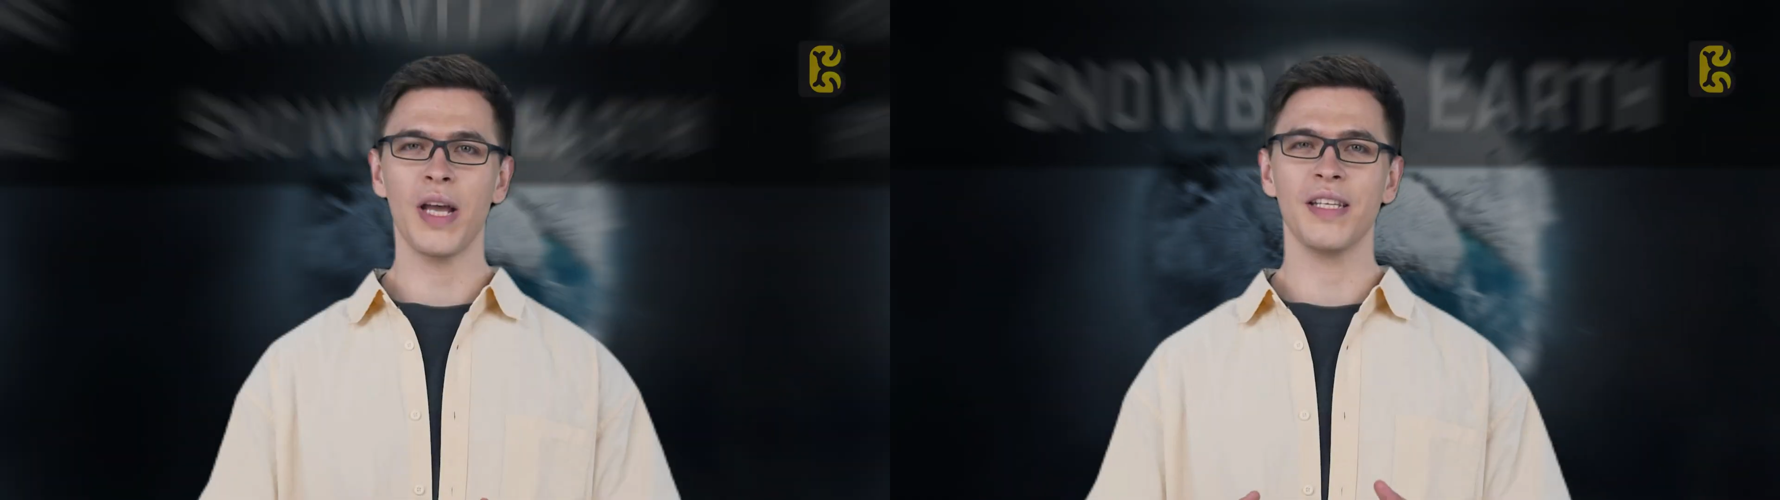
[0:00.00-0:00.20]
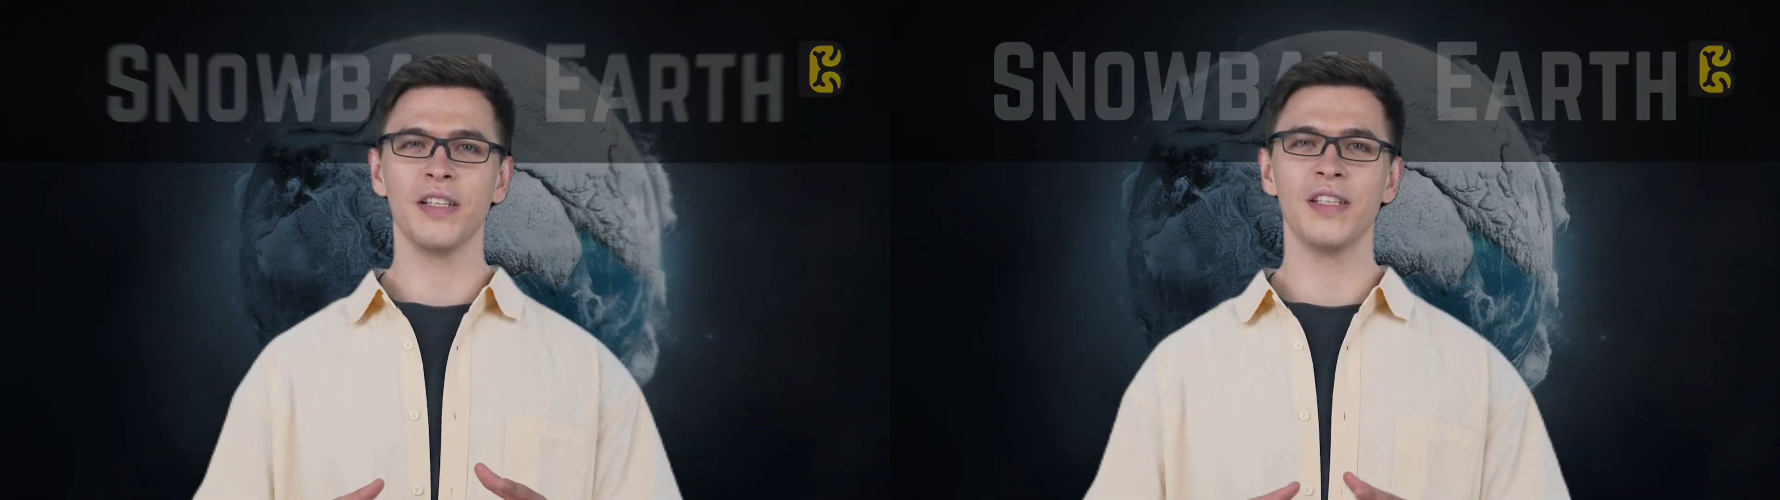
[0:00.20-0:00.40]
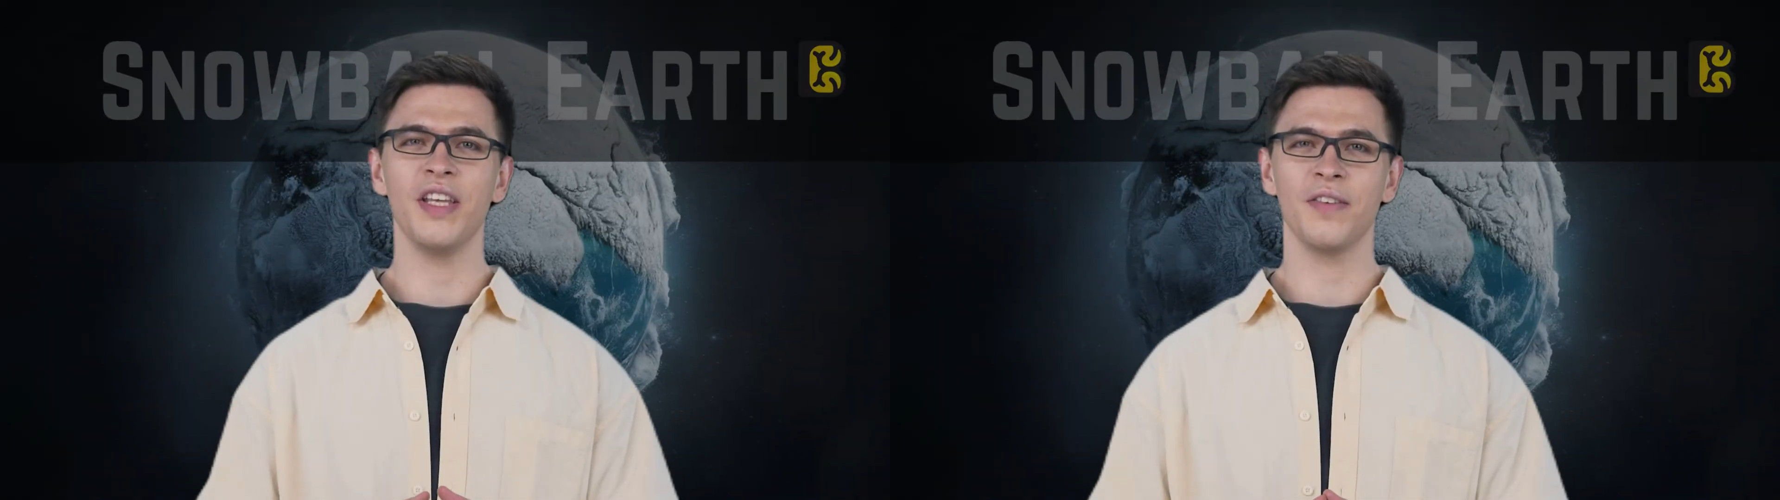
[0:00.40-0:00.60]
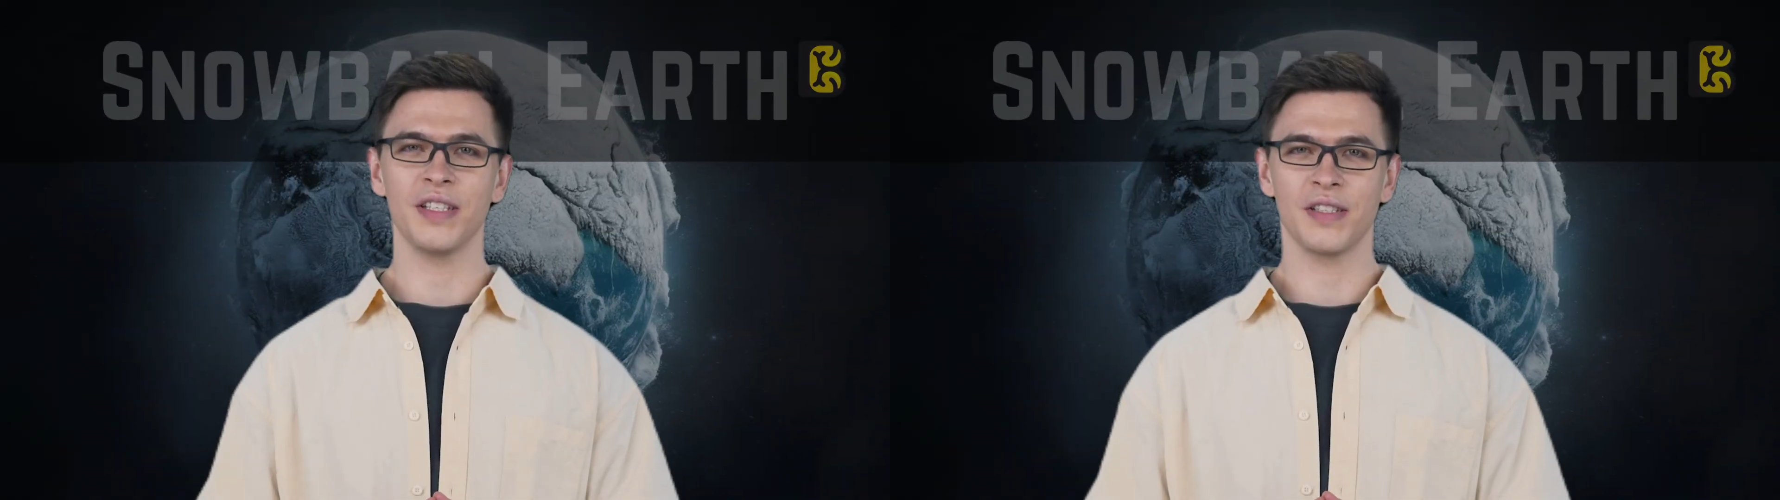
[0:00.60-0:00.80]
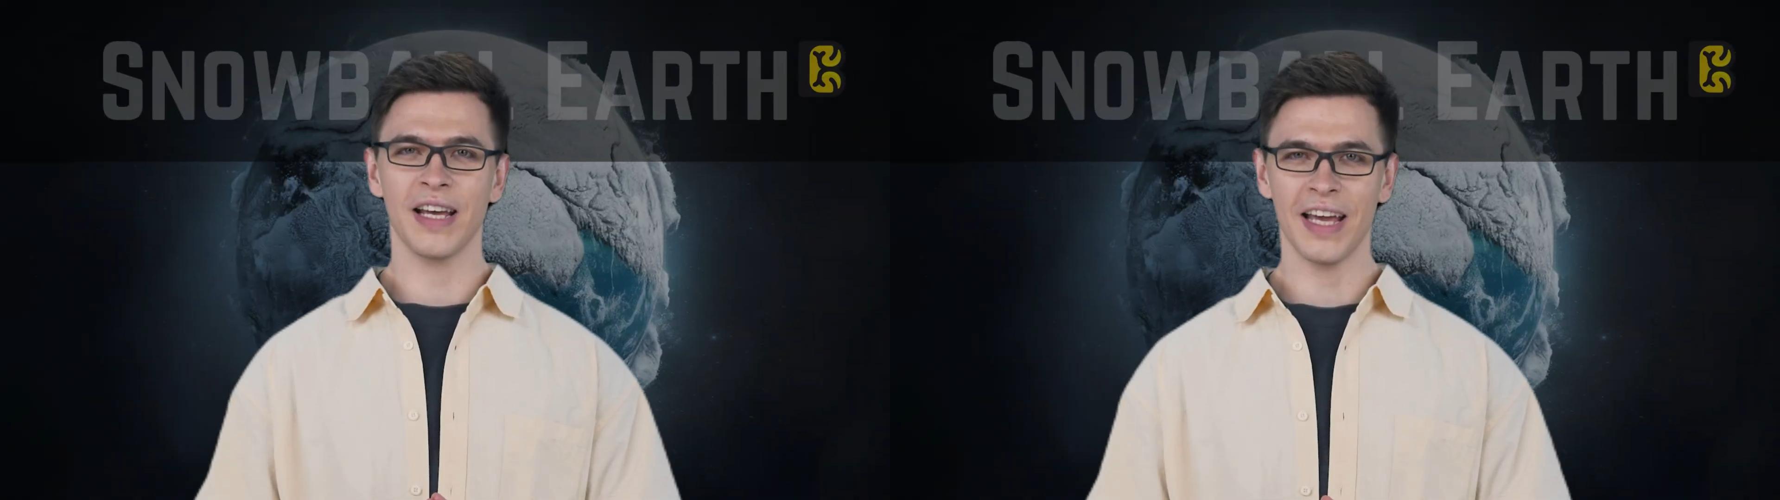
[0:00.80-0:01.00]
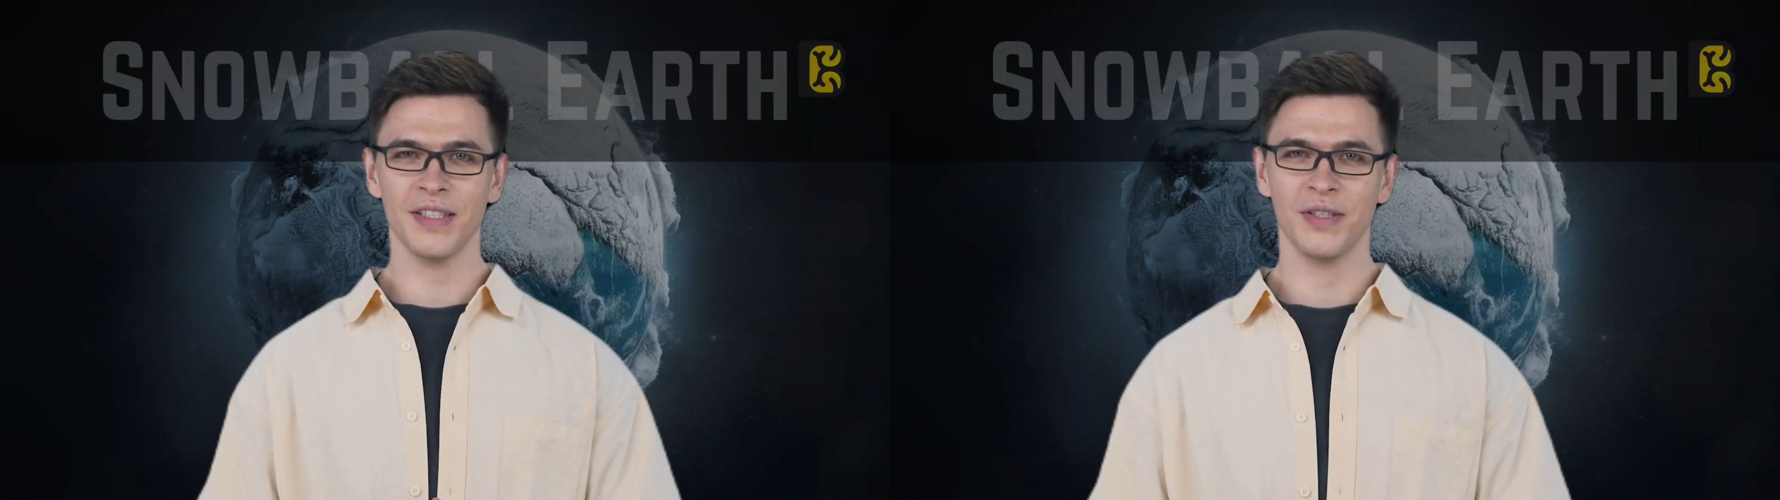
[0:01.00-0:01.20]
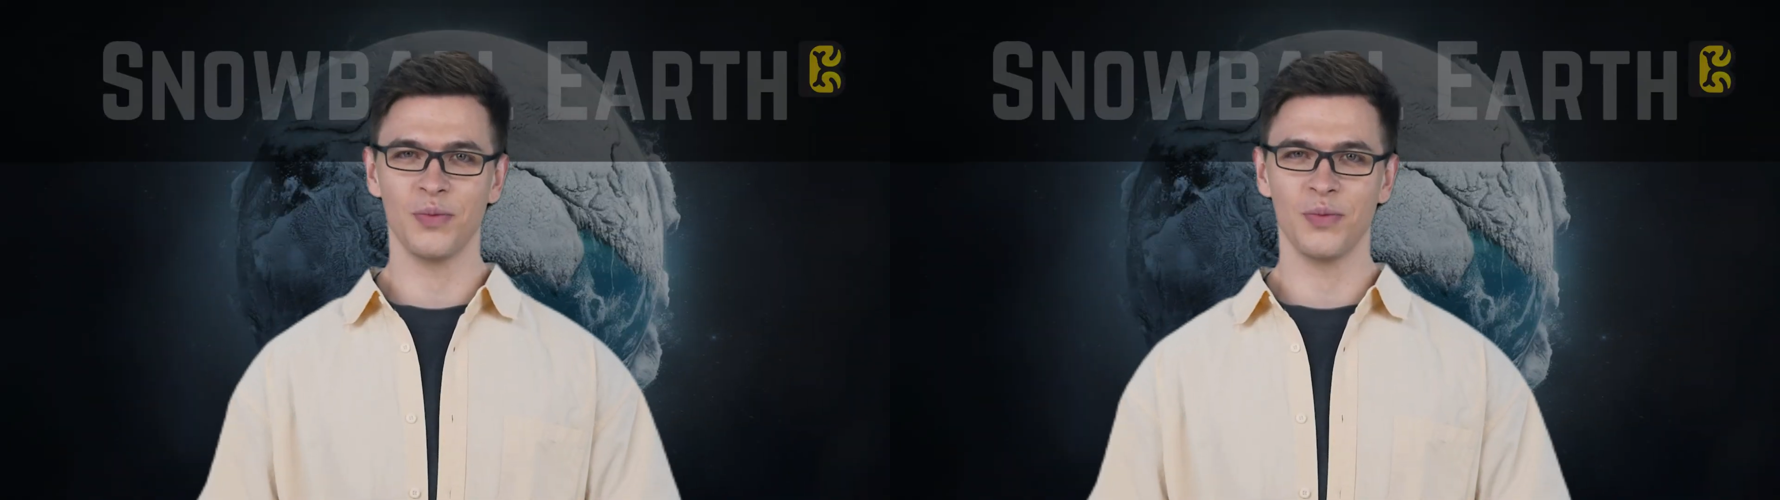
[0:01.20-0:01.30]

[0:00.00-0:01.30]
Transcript: to leave this icy